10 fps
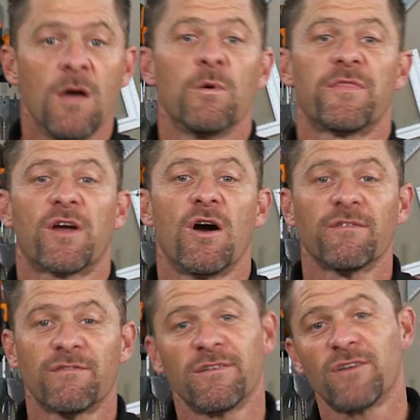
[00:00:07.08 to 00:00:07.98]
With the
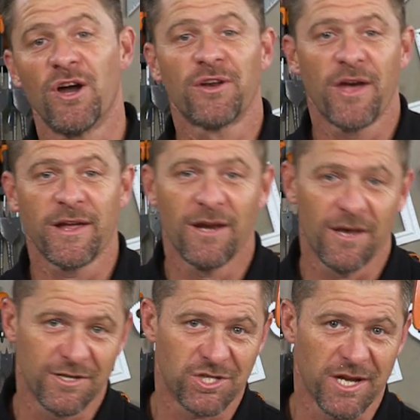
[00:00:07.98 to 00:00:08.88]
constant ongoing
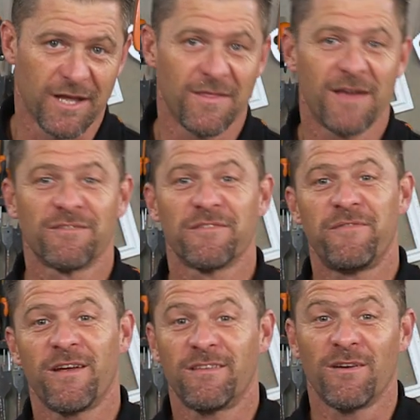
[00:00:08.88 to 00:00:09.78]
load shedding that is
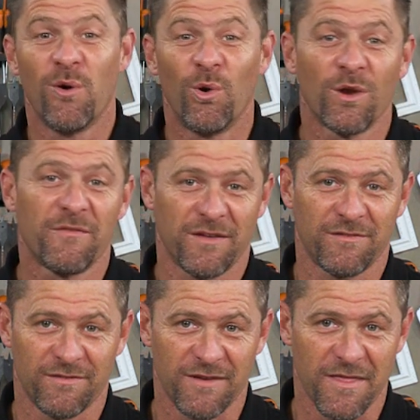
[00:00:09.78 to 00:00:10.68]
affecting all of
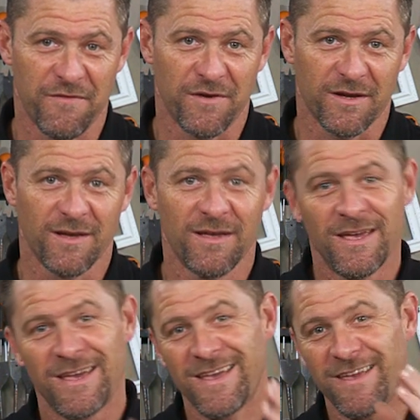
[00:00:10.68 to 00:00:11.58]
us in South Africa,
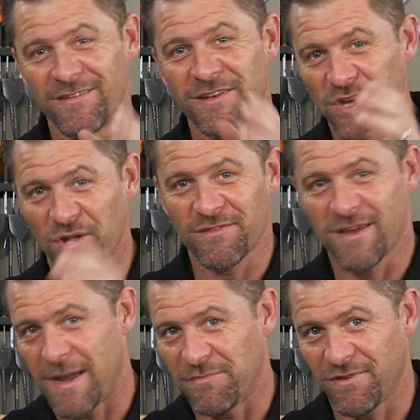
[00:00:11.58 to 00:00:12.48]
is it not
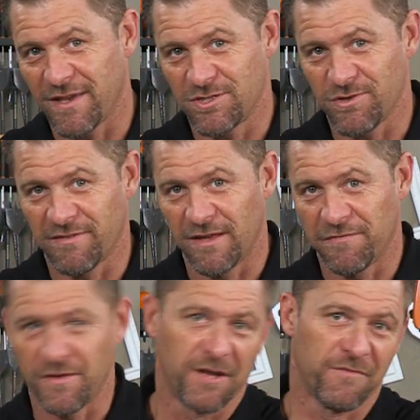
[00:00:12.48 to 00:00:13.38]
time to get
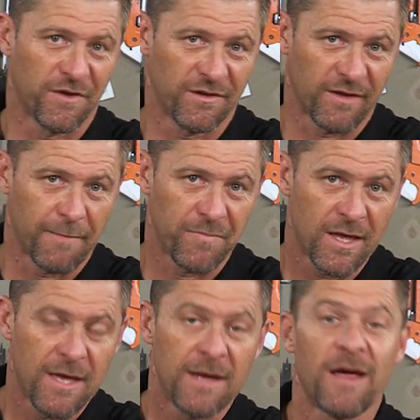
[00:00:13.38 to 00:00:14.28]
yourself an inverter?
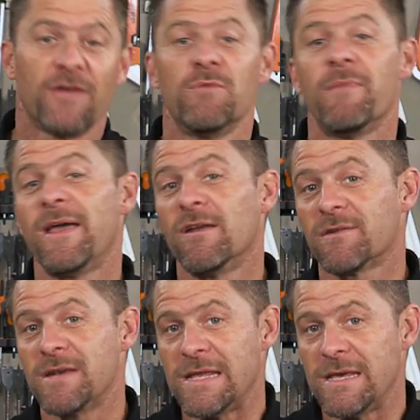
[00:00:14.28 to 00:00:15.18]
Now, you may
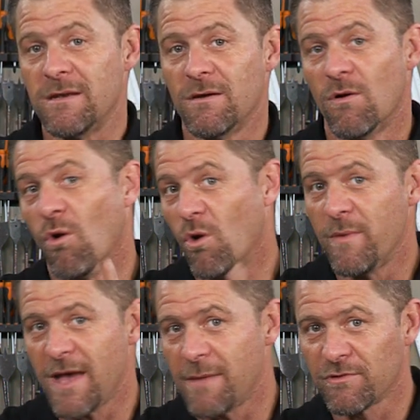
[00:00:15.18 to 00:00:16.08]
not need or
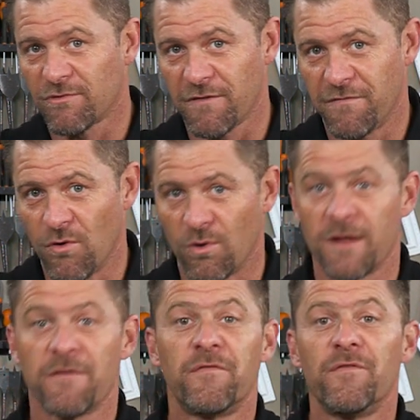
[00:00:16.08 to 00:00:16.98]
be able to
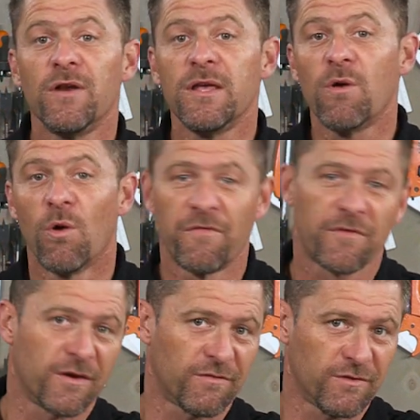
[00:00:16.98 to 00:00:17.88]
afford a fully
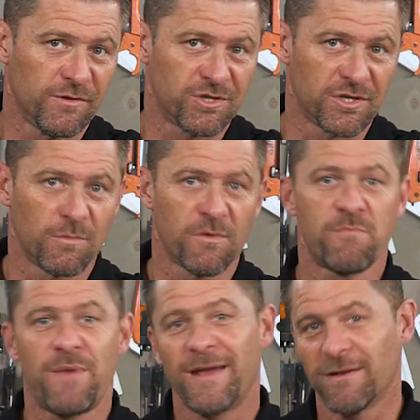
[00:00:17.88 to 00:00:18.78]
off-grid solution
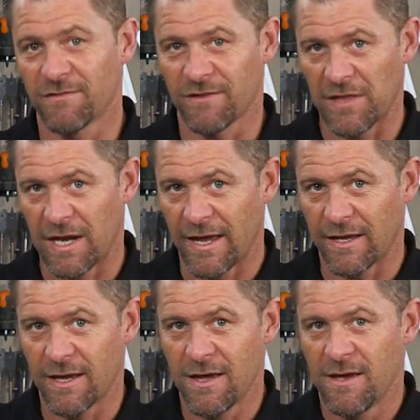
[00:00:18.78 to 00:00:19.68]
with panels and the
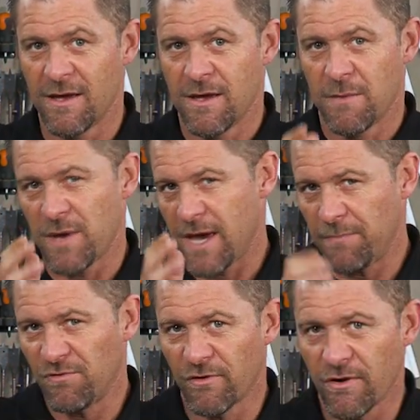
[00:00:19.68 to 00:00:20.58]
like.
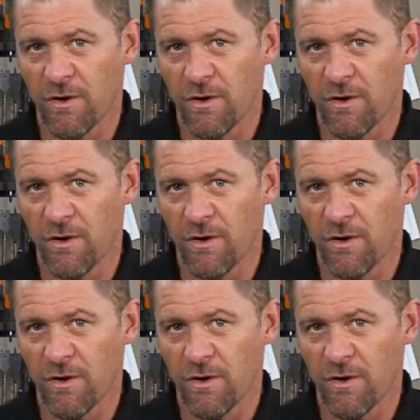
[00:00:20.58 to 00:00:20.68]
Perhaps your